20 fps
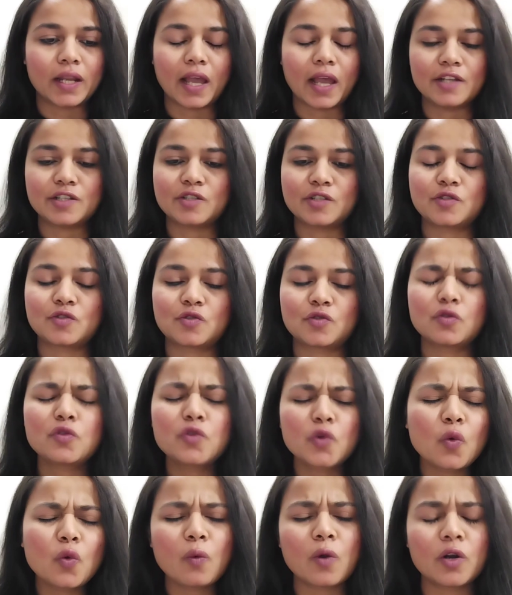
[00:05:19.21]
I just
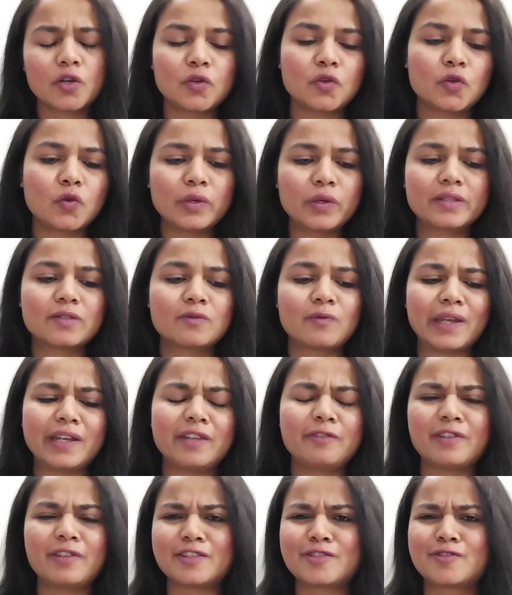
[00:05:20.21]
don't know what to do. It's very
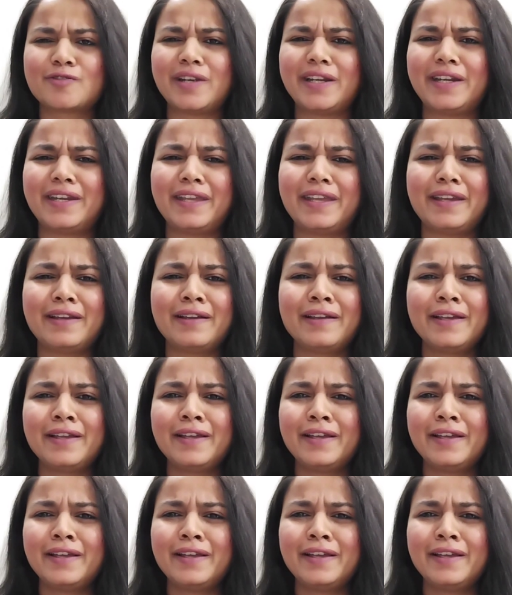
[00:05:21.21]
frustrating.